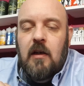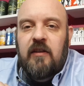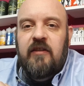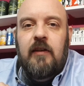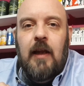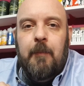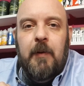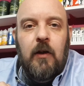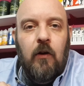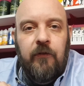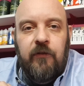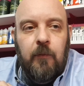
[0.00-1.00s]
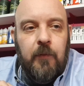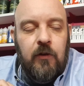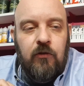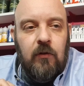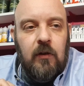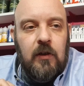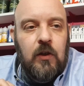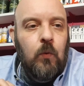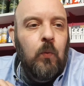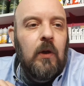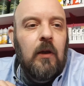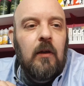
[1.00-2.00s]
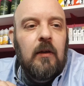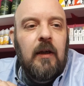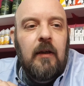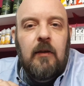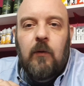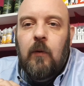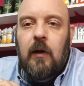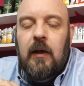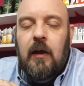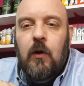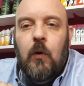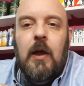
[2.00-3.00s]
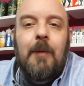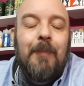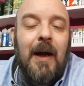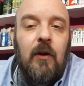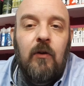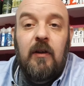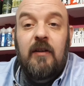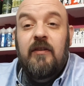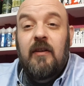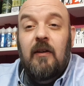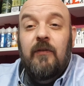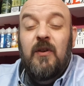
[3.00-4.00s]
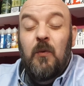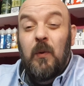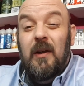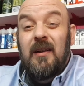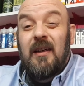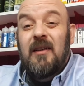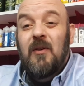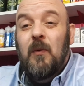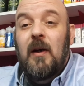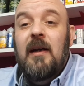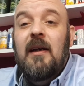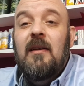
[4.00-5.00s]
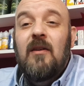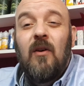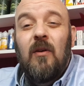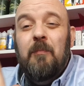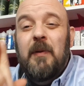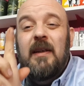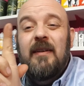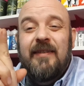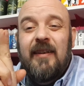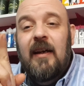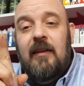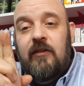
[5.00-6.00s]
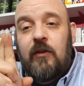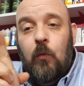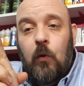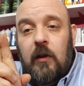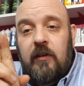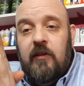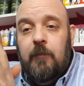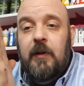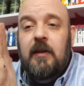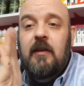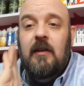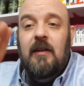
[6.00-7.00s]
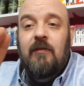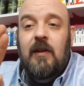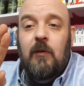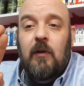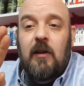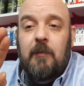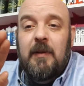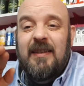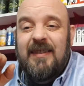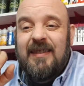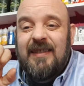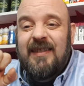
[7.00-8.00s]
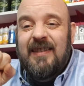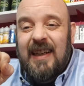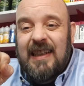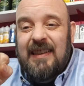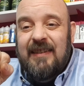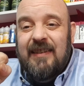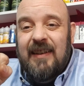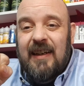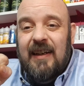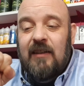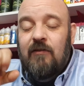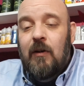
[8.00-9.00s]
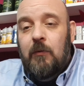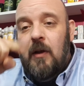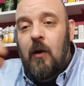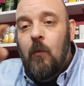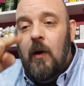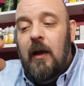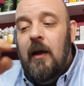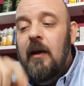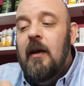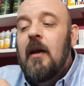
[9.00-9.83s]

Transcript: snapping off from the drill. You will get the wire going back on itself. You will get the wire not being as tight as you want it to be. You literally want it to be as tight as you can around that wire